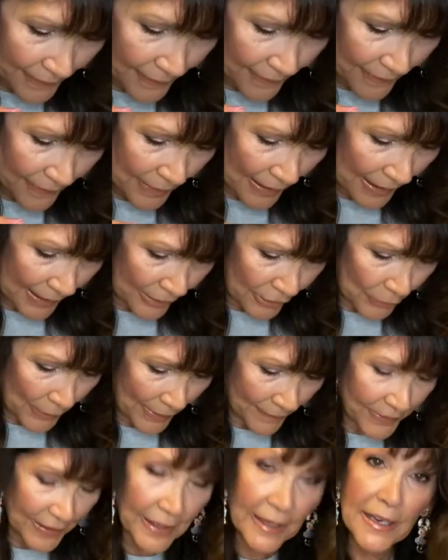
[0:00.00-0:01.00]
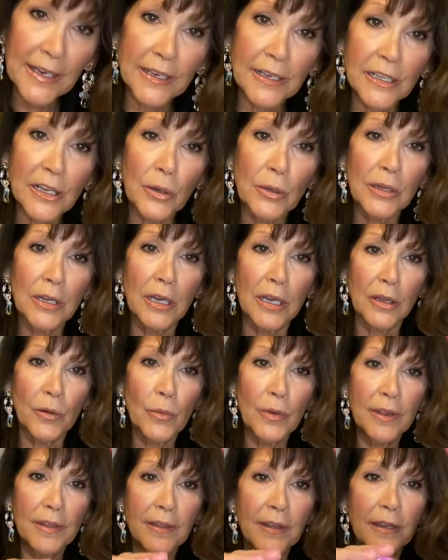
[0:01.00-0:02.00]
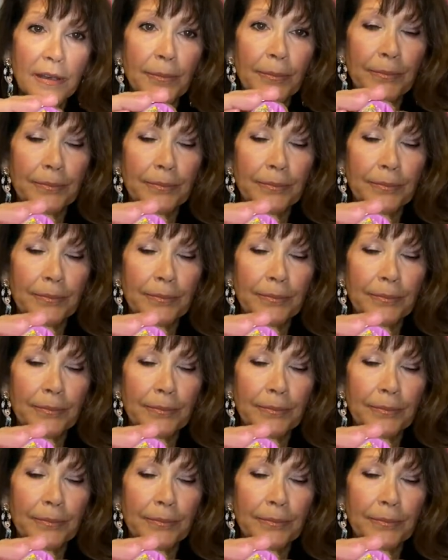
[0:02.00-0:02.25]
then you have the key to go along with it.